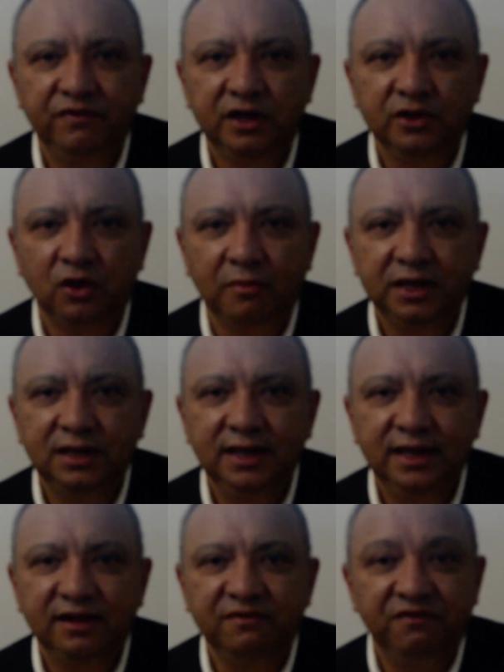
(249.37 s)

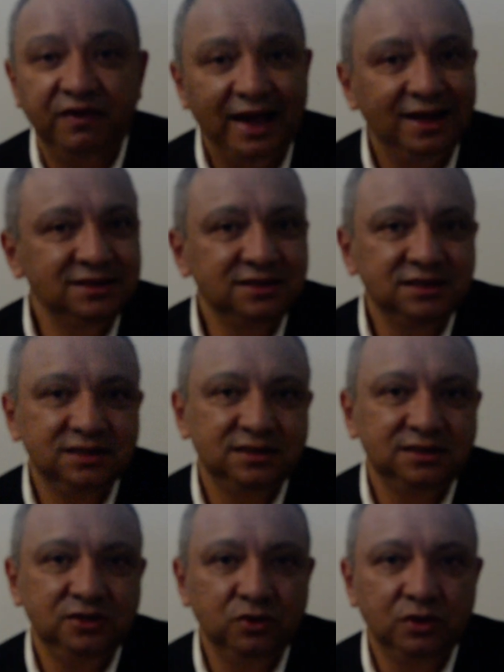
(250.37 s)
economically
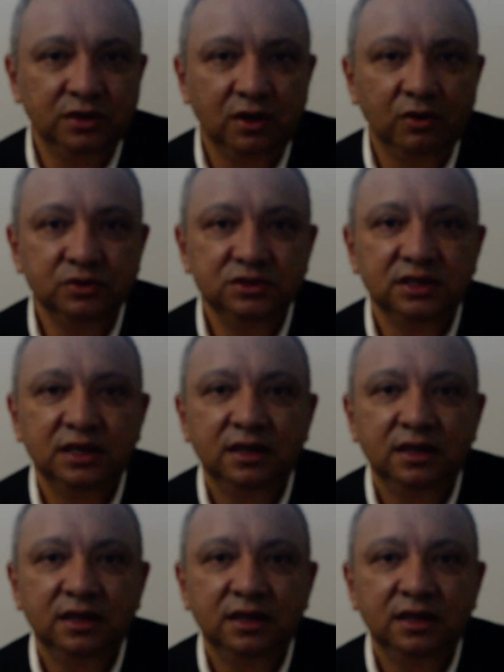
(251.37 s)
advanced Huguenots,